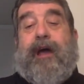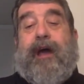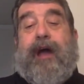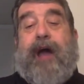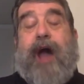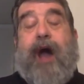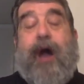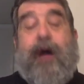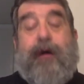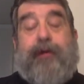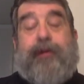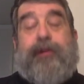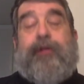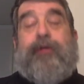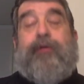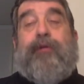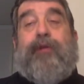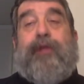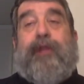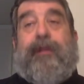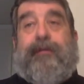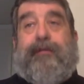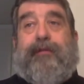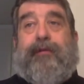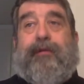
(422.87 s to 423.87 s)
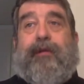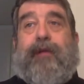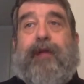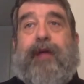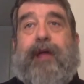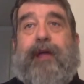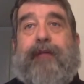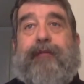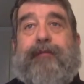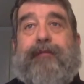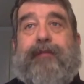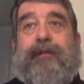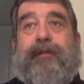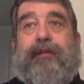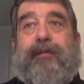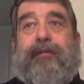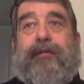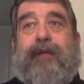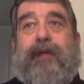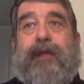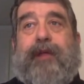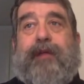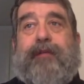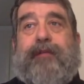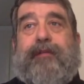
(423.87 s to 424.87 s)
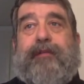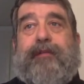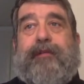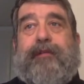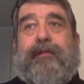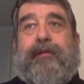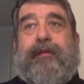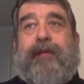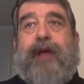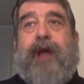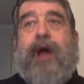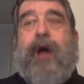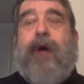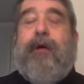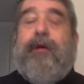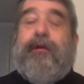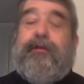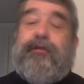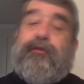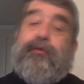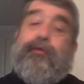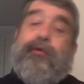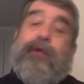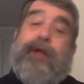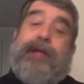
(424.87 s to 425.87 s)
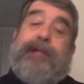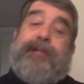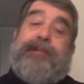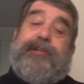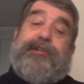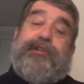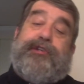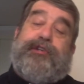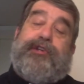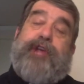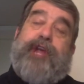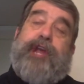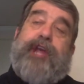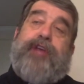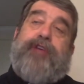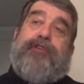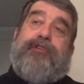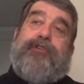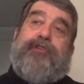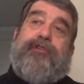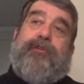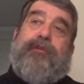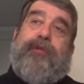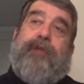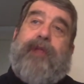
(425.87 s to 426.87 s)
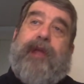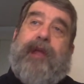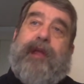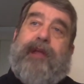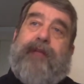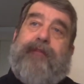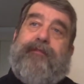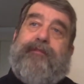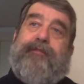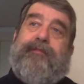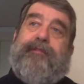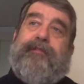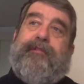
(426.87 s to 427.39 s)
How do you live your life in Christ? How has Christ changed your life?